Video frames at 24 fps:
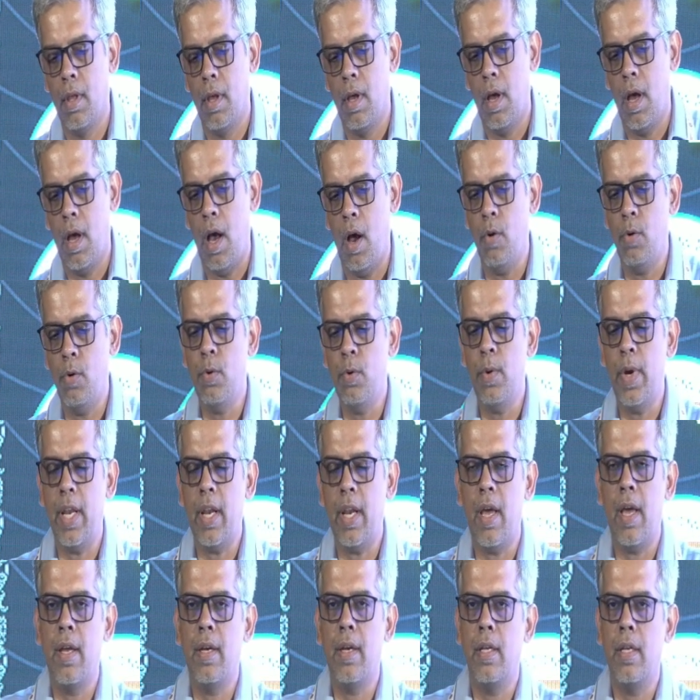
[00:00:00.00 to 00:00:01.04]
How do
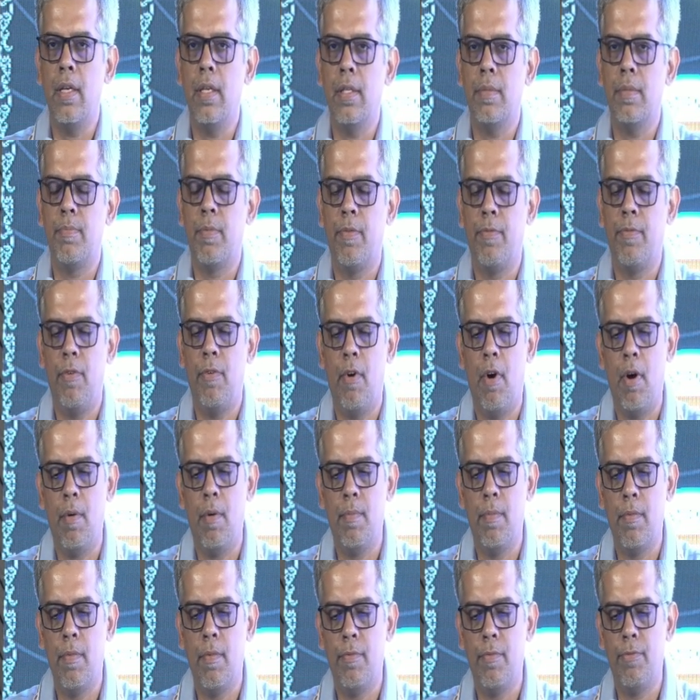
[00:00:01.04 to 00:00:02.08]
NITs perform
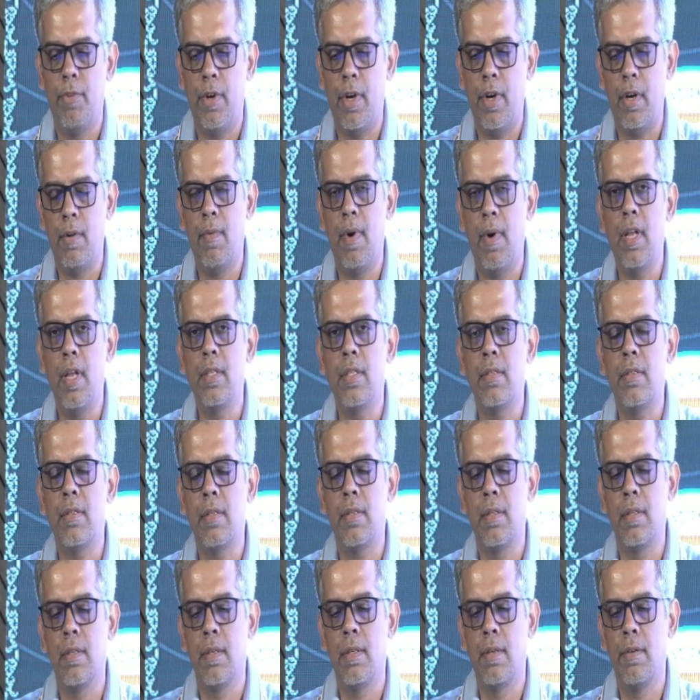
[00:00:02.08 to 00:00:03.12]
for
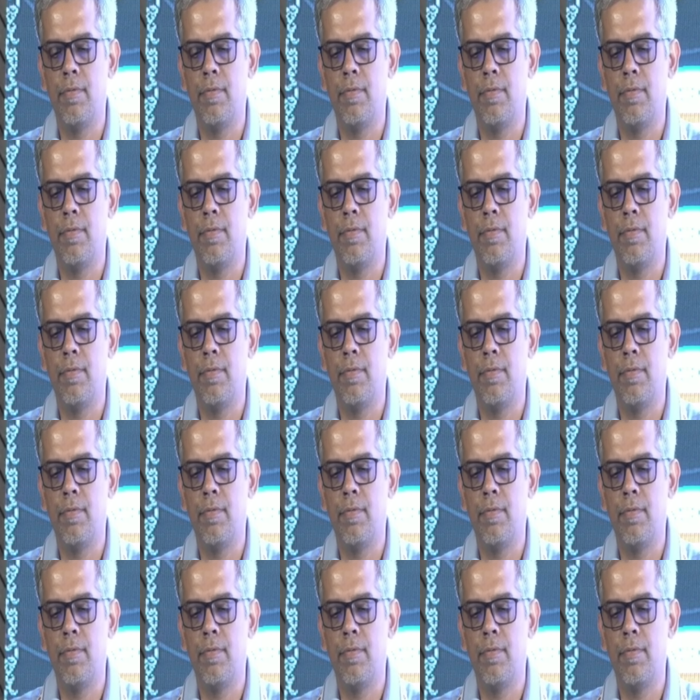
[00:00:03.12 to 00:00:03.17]
advanced